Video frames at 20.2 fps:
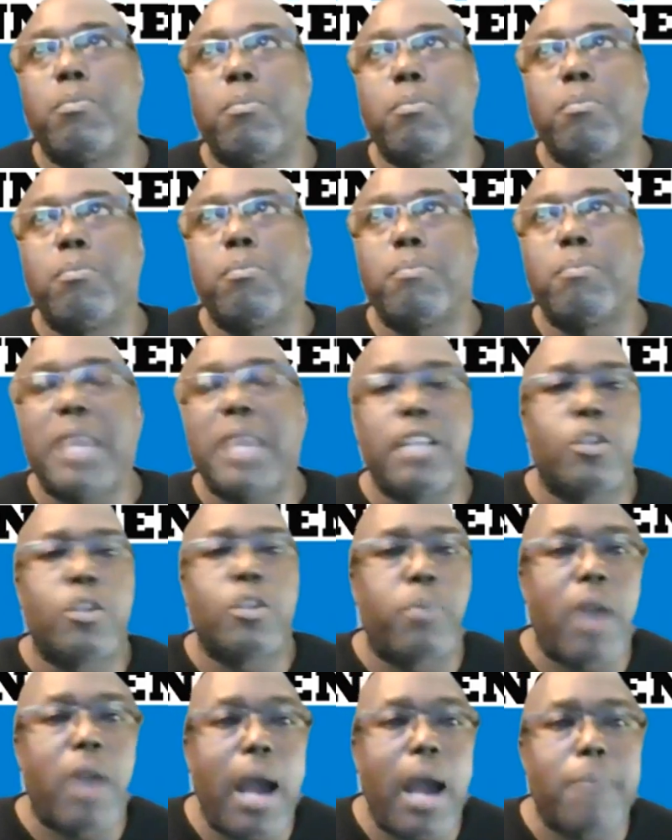major
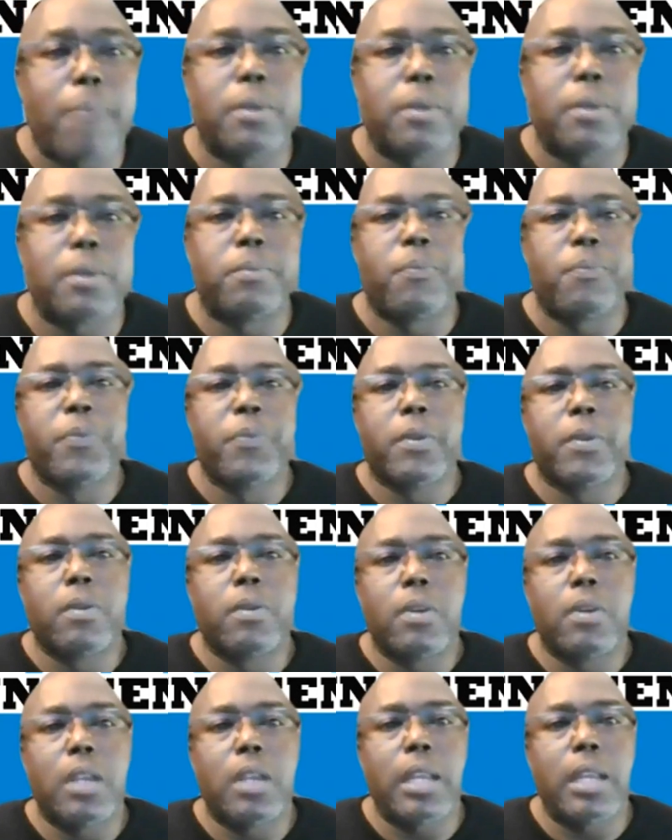problem
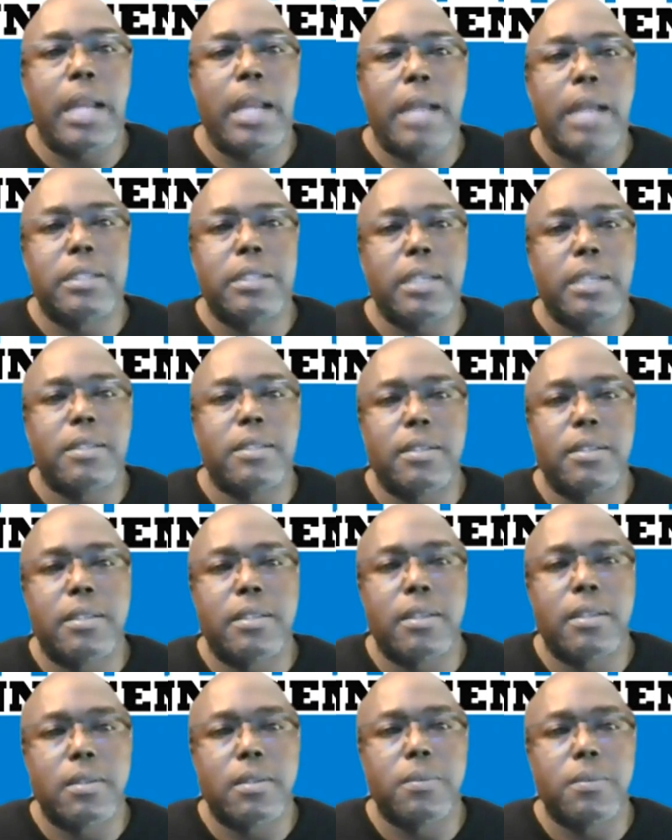in our justice
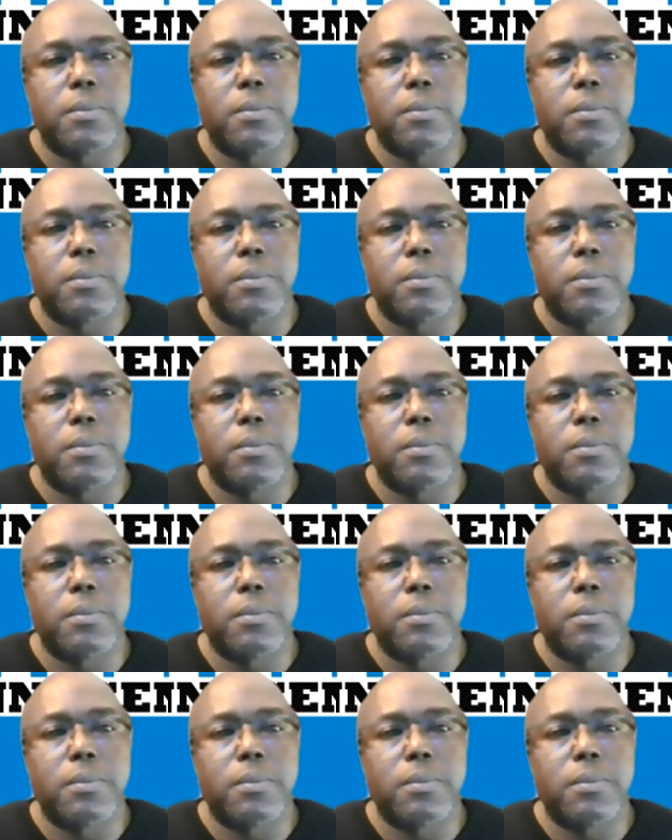system.